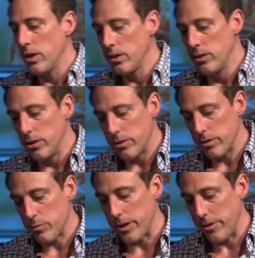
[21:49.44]

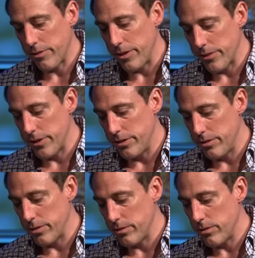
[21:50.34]
Luke twenty-three
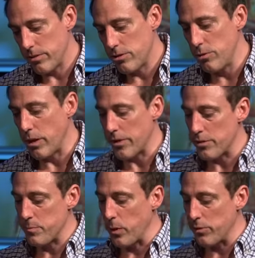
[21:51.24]
thirty-two. Two
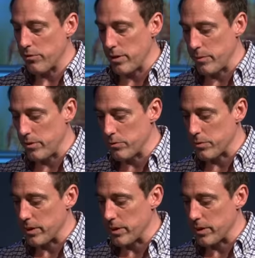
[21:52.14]
others, both criminals, were